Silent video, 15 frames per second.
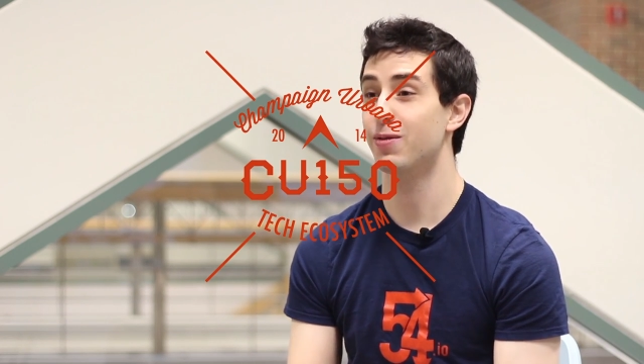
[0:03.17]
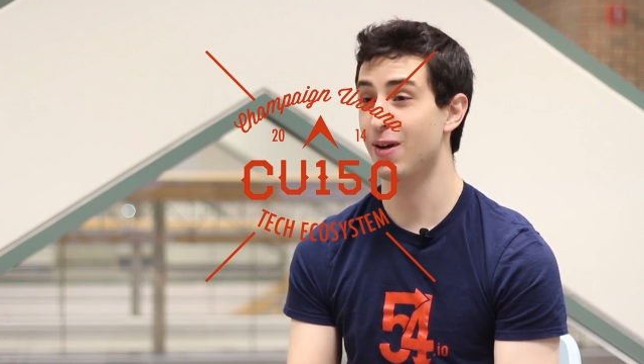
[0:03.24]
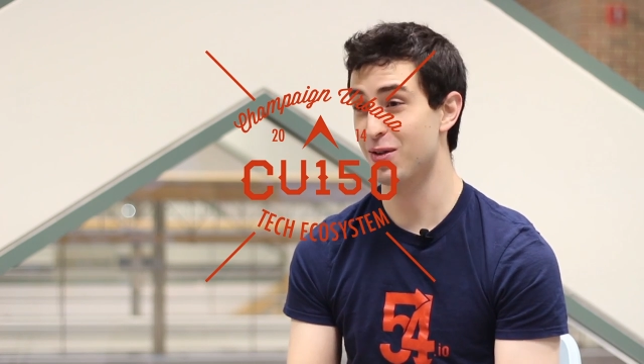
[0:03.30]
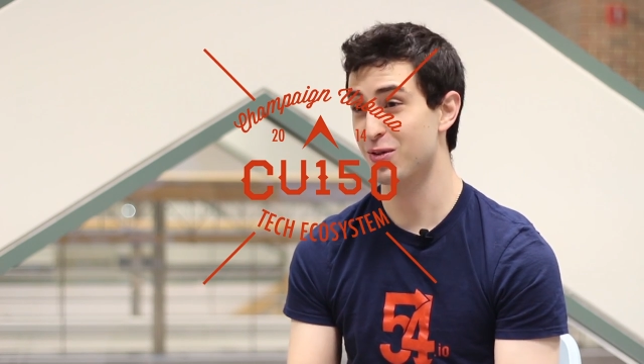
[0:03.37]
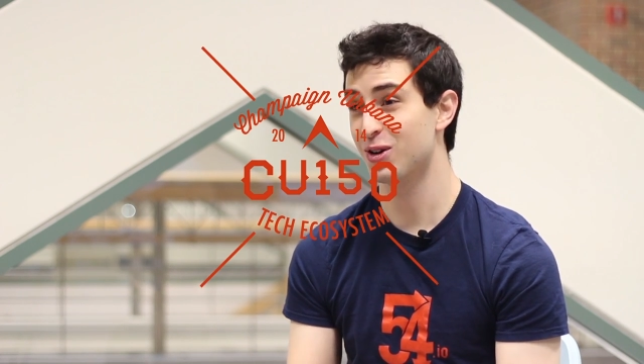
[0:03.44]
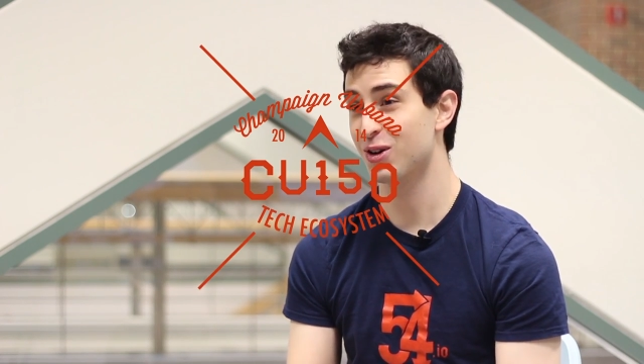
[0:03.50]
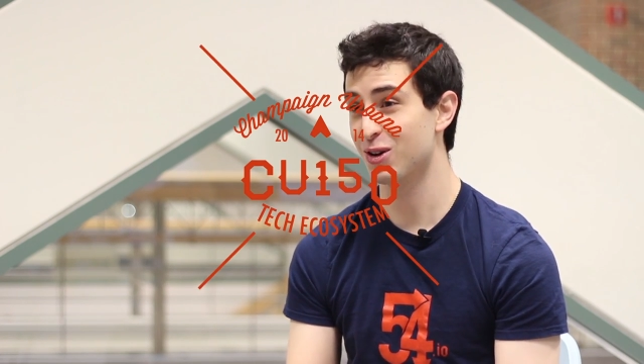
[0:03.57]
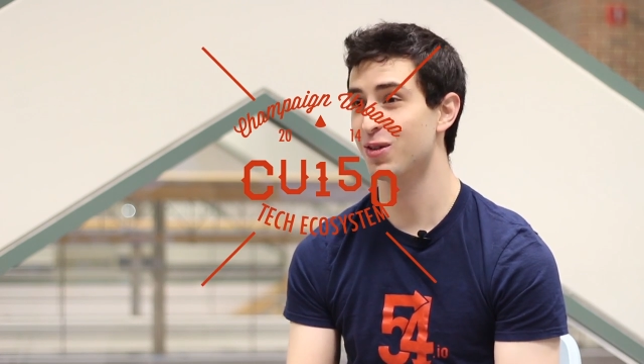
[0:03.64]

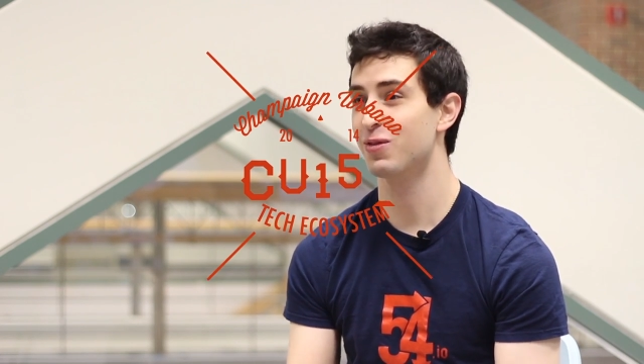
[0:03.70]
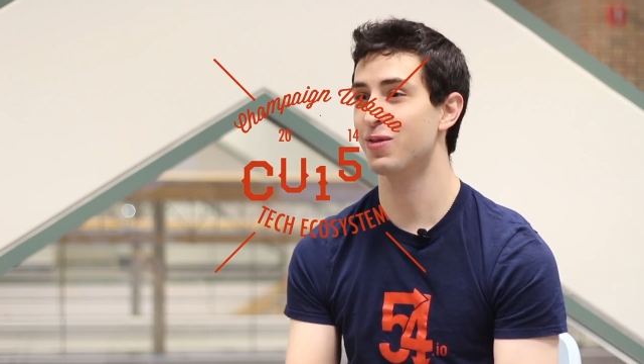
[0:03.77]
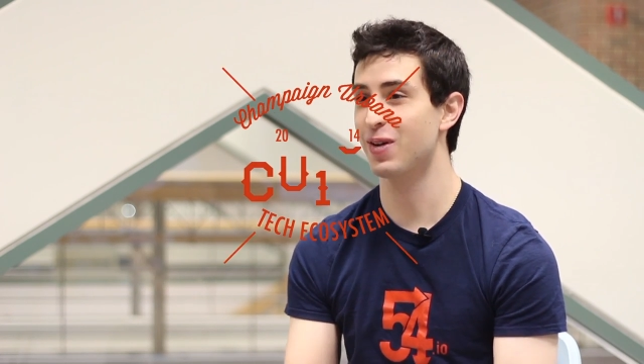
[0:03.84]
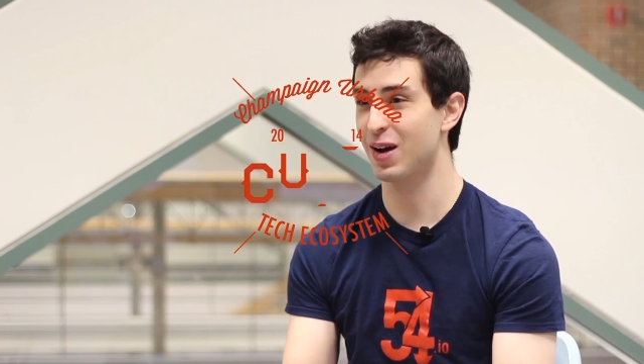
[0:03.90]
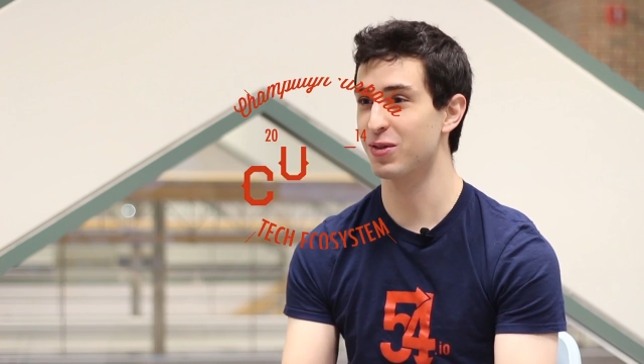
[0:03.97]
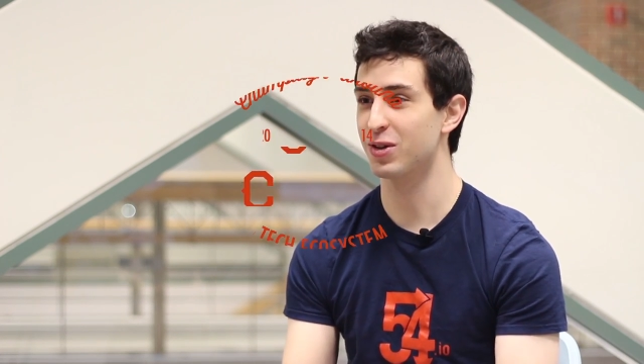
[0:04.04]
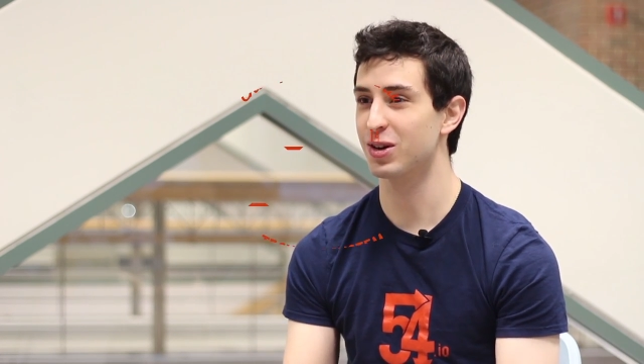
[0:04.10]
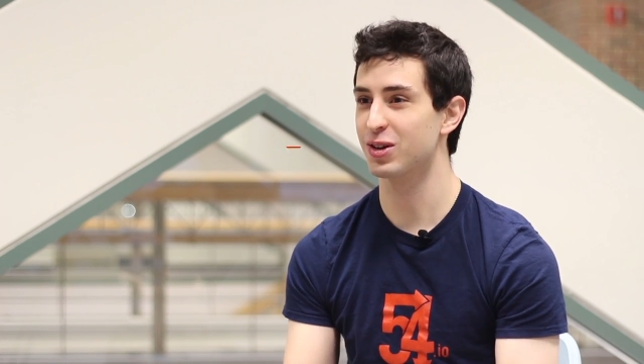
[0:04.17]
founder of
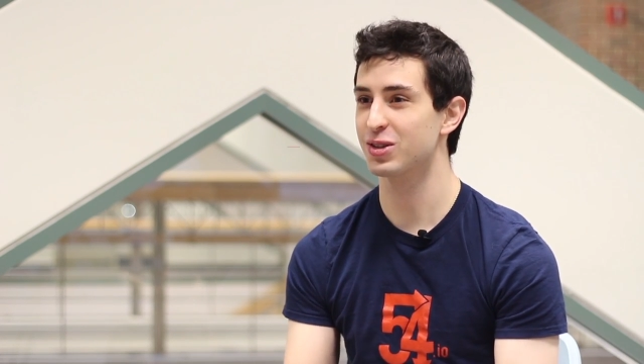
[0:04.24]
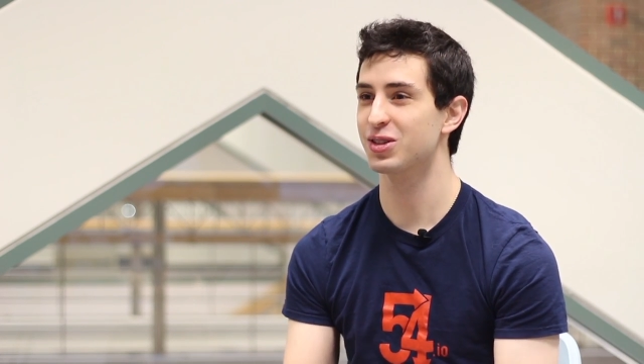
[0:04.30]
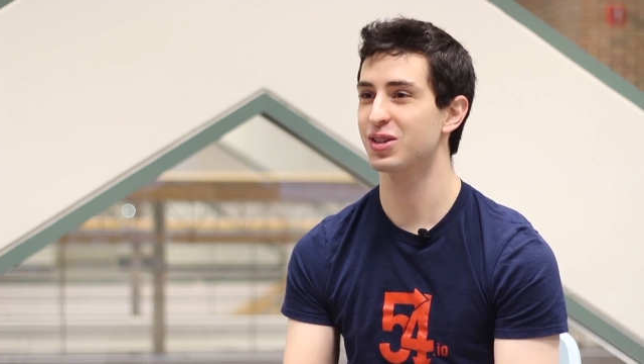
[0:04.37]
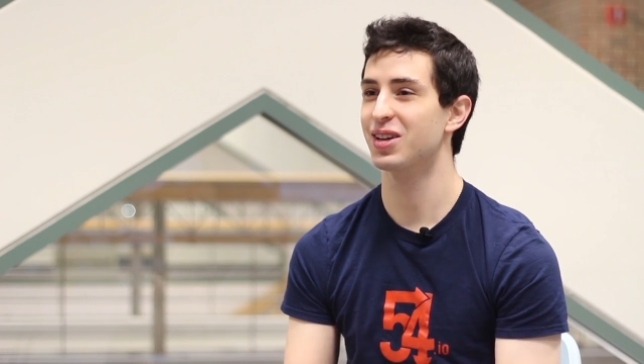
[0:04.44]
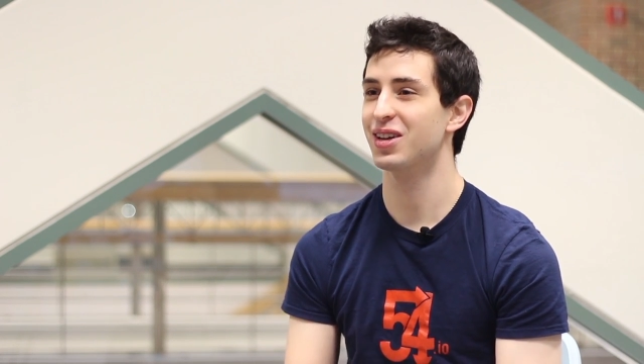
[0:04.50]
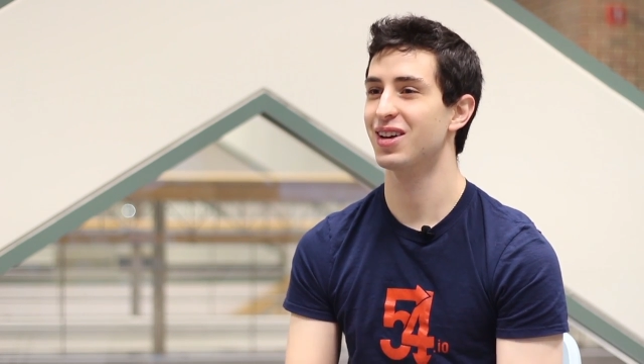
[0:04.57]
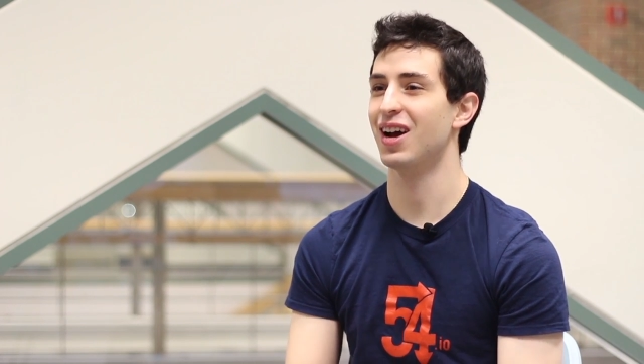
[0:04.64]
Founders.